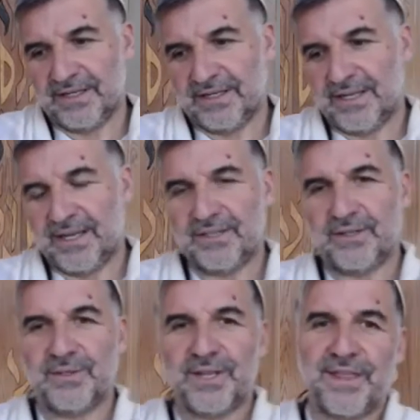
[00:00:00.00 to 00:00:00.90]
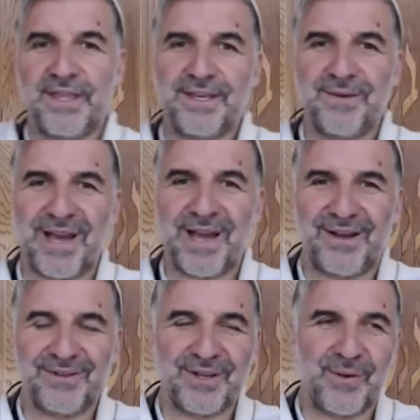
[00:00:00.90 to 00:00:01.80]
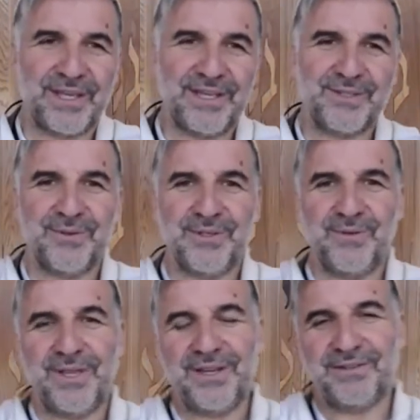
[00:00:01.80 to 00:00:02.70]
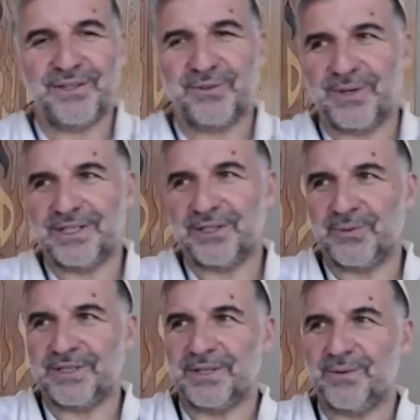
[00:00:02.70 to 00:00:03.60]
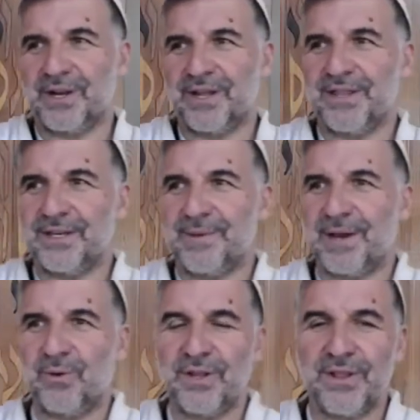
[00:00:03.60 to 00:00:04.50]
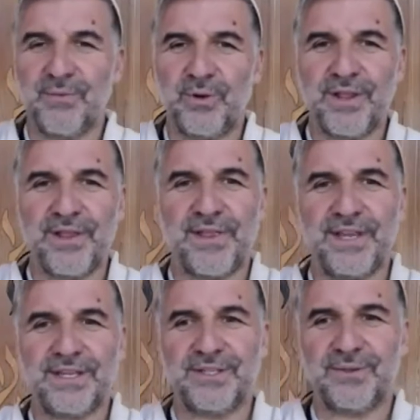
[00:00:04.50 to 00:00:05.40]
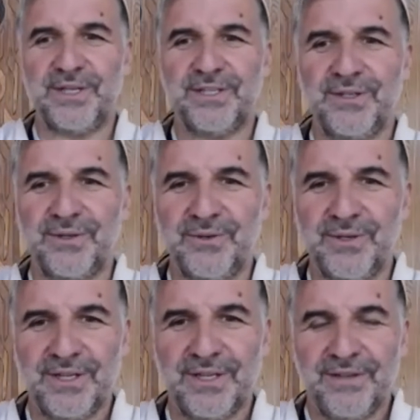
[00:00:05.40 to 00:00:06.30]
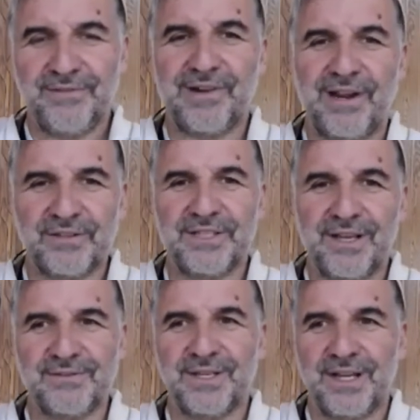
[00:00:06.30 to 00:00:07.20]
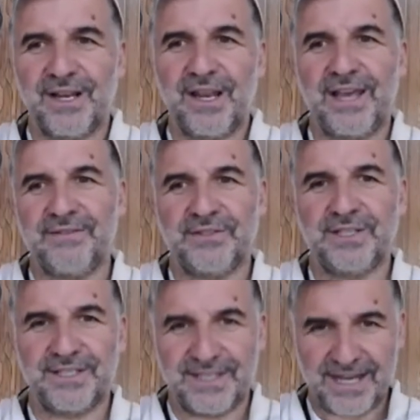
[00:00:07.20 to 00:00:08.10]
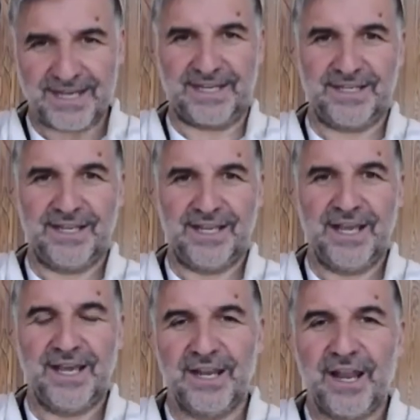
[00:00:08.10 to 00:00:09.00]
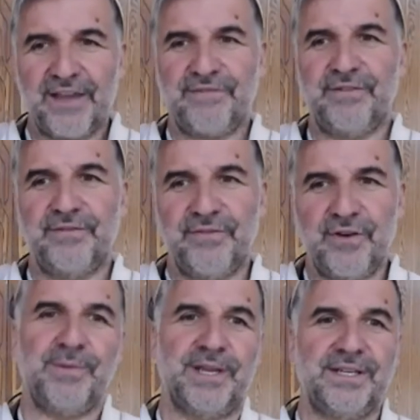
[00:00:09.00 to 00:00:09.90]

And so as I think about going into a new year, into 2021, I think about what are the things that we do for ourselves that are life-sustaining and life-affirming.